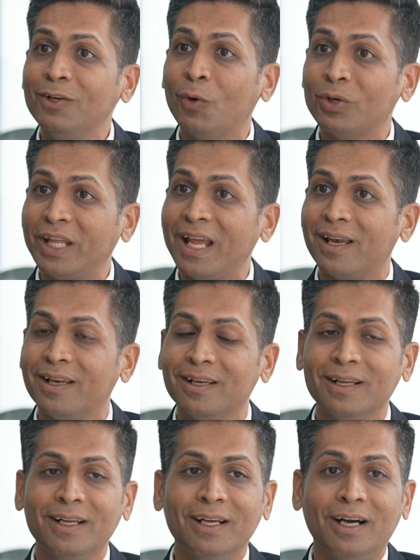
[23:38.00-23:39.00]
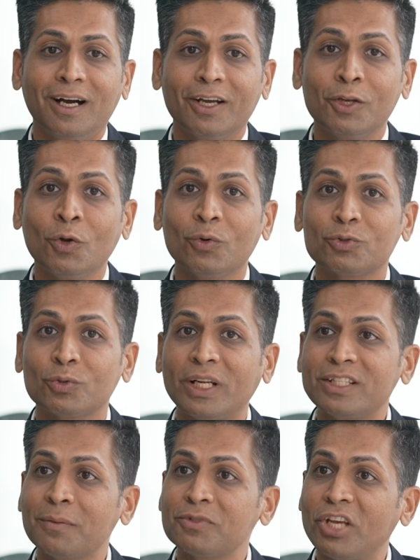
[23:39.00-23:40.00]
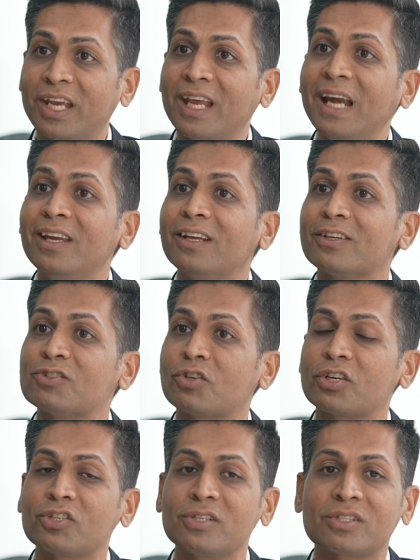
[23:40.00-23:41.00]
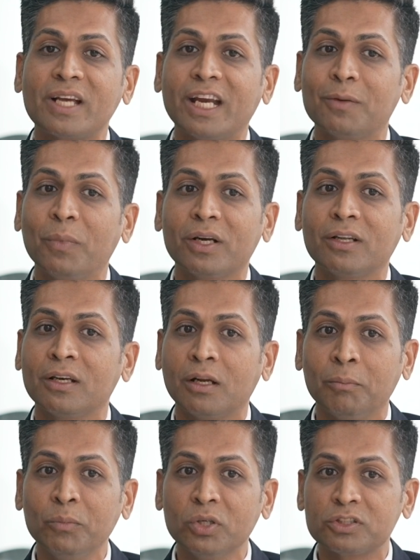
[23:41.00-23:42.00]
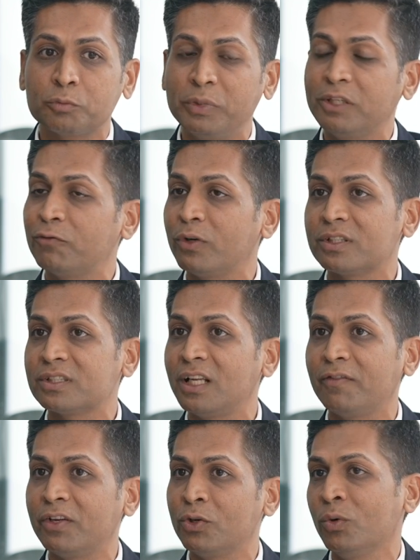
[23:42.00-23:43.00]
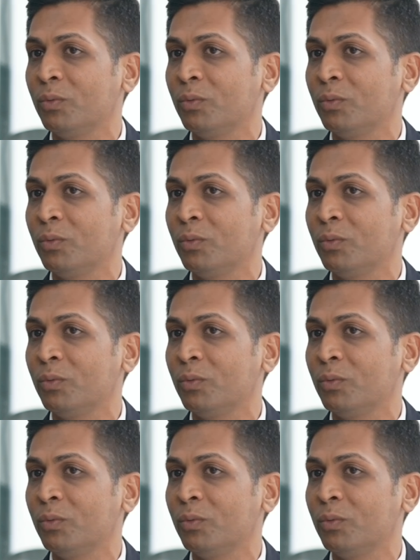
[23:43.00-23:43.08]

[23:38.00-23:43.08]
hotel. So that's a gigantic construction site, but the numbers speak for itself, and